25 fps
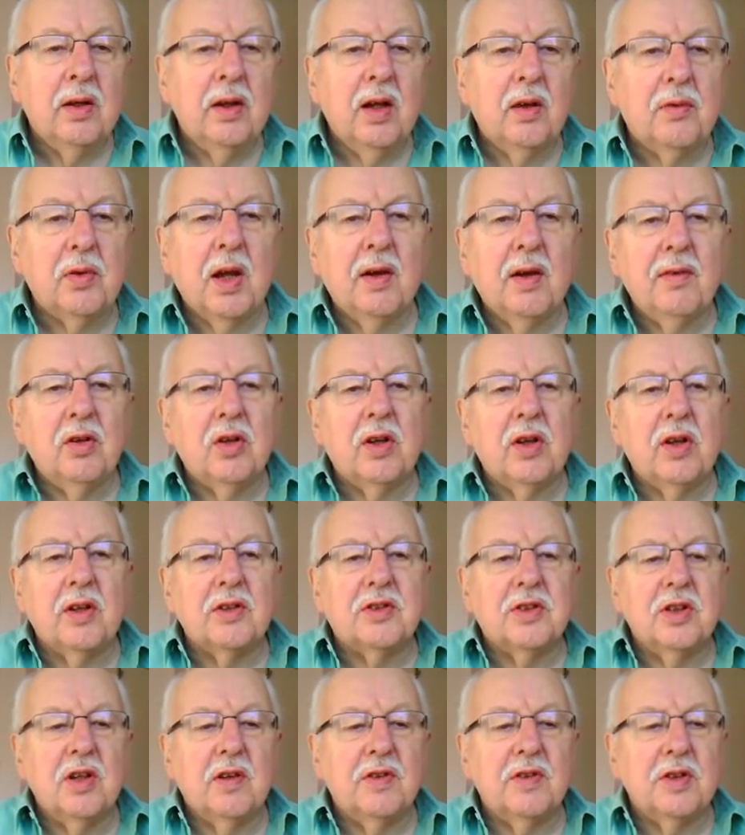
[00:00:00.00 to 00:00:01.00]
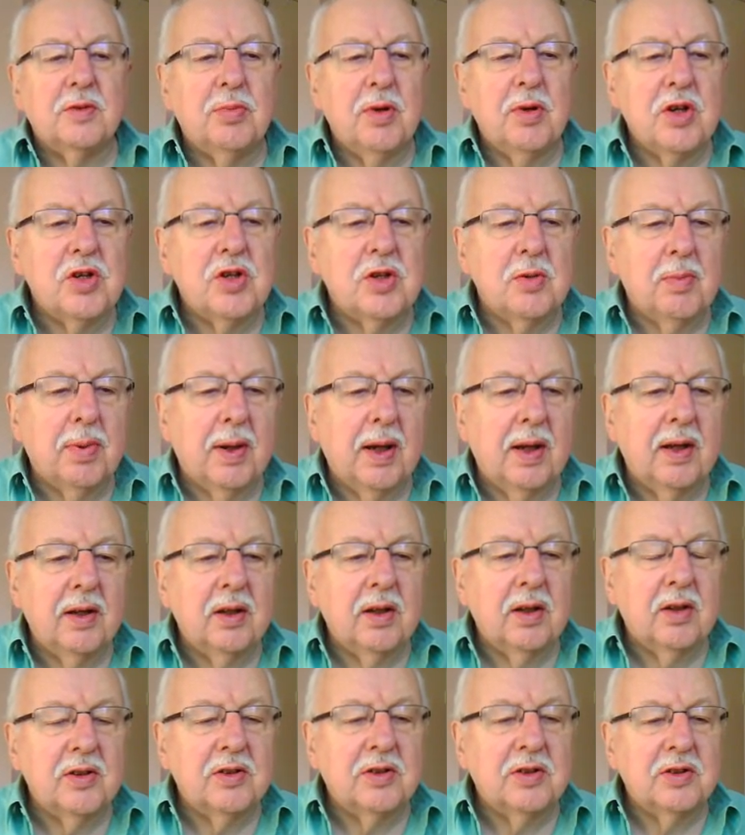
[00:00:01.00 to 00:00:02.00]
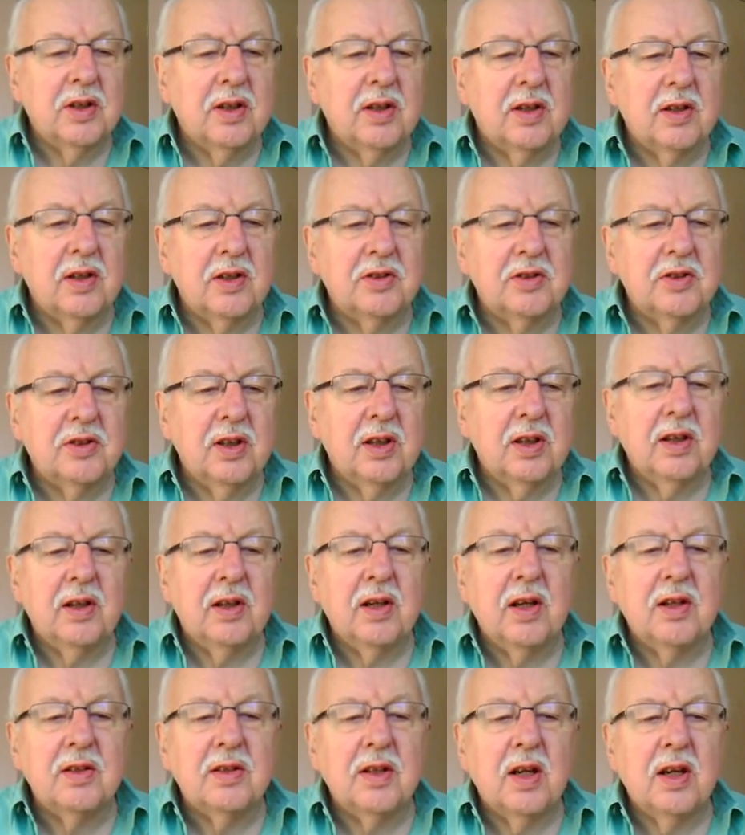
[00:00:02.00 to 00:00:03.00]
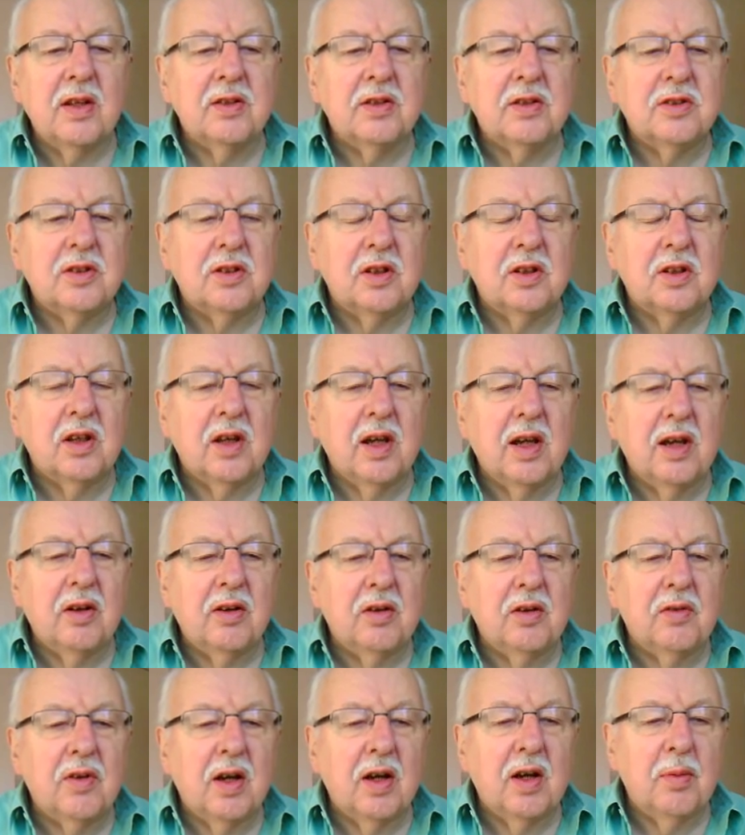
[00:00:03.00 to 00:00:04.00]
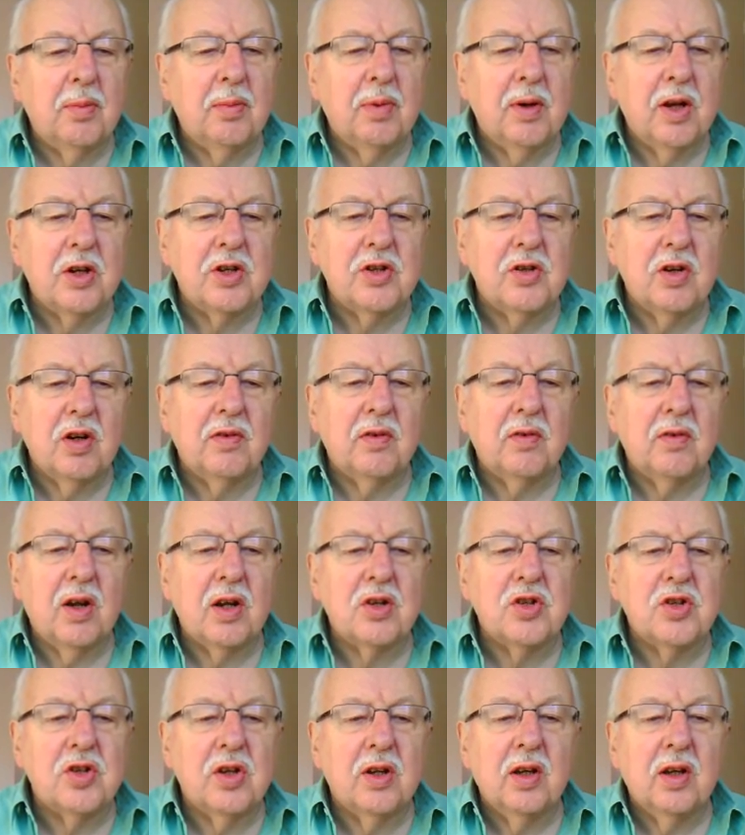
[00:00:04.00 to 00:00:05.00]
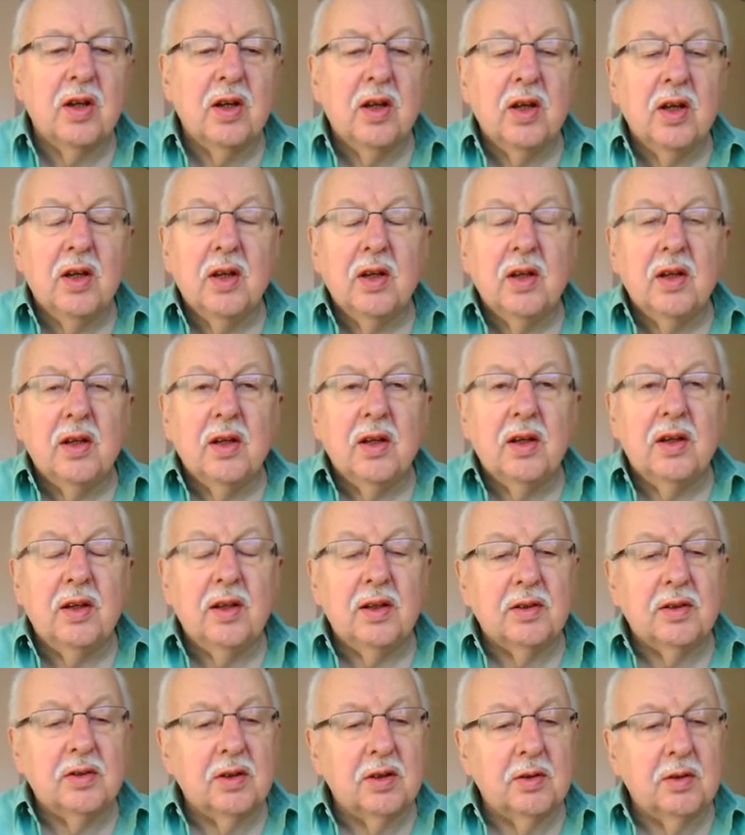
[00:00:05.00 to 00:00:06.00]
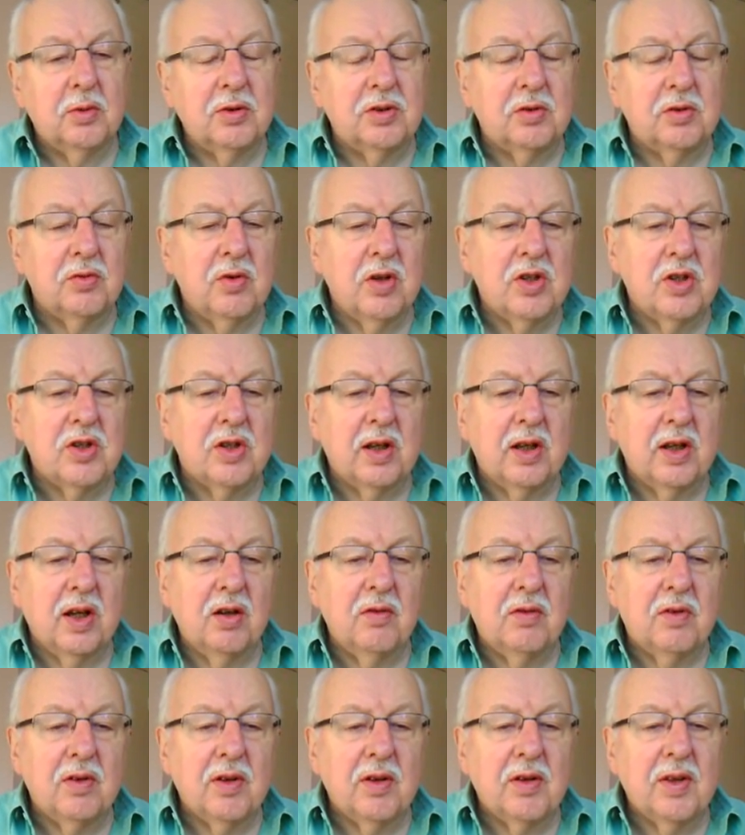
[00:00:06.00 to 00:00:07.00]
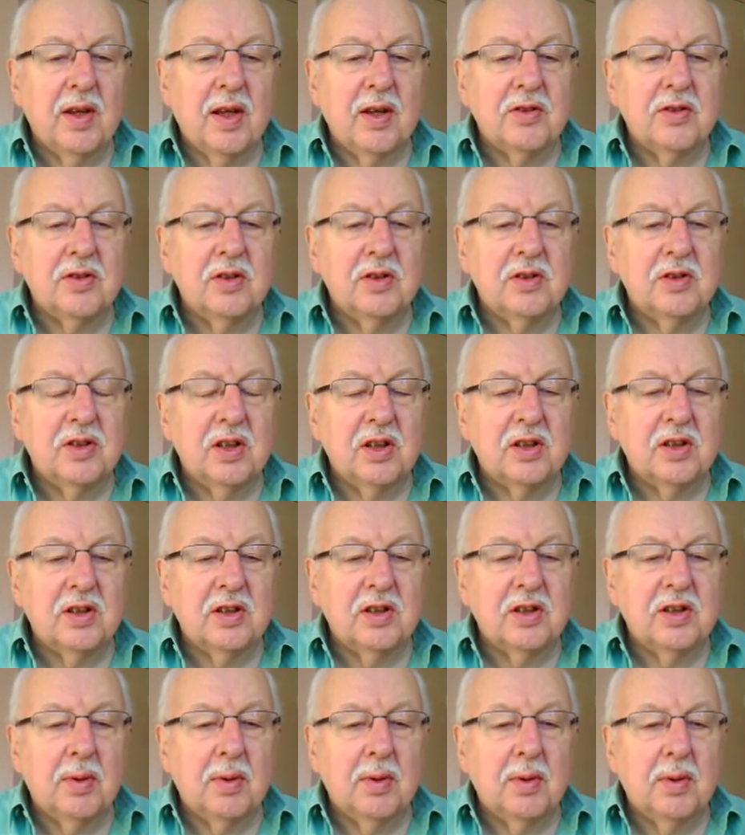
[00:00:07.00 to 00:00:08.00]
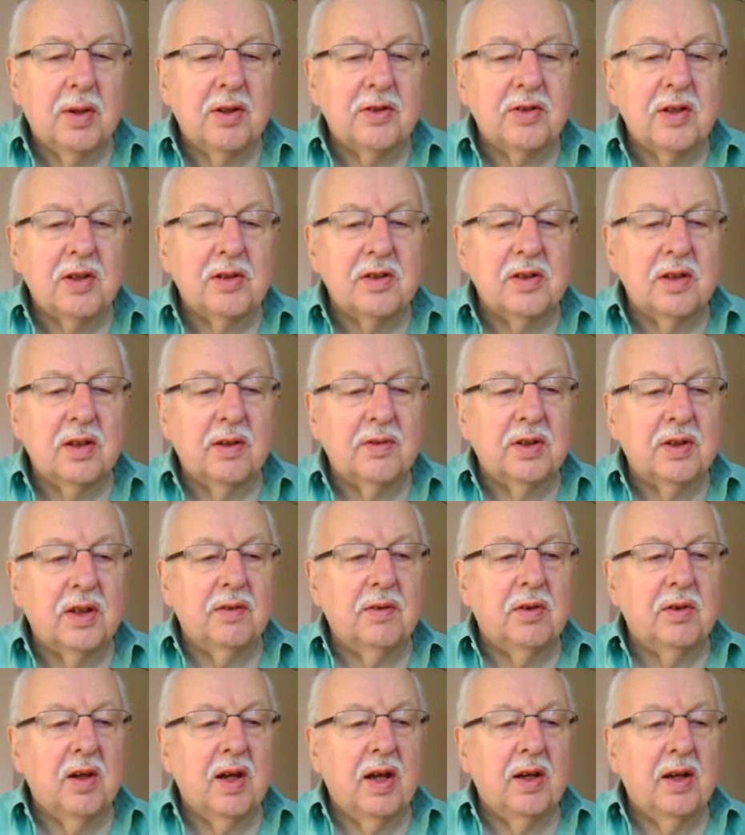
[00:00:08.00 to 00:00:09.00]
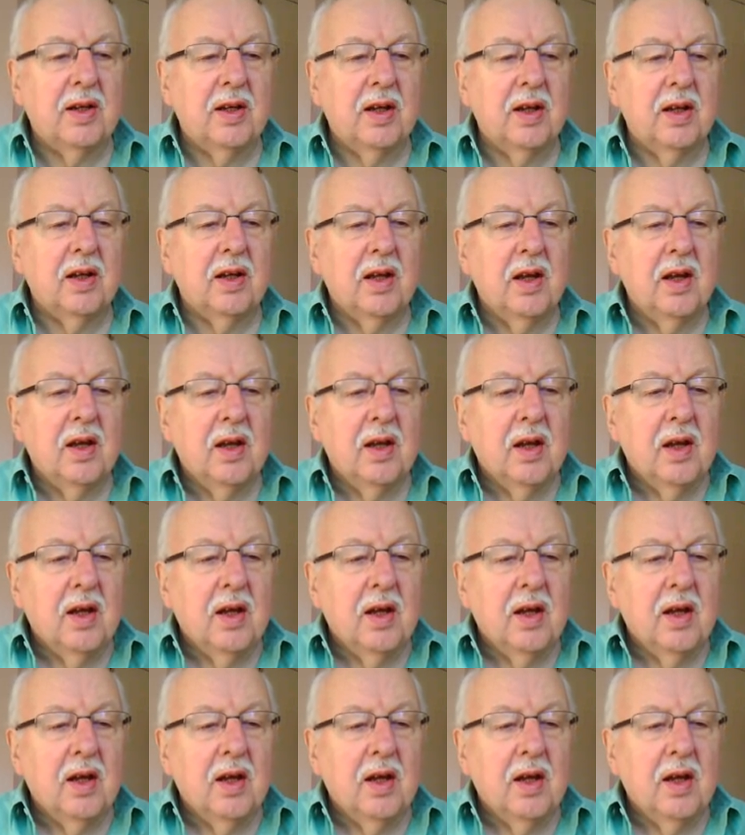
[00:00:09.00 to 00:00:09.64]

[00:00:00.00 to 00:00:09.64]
Now, if we have a look at the surface pressure pattern, you can see that there's still an intense area of high pressure over Russia. It was originally over 1,060 millibars. That's enough to give you a headache.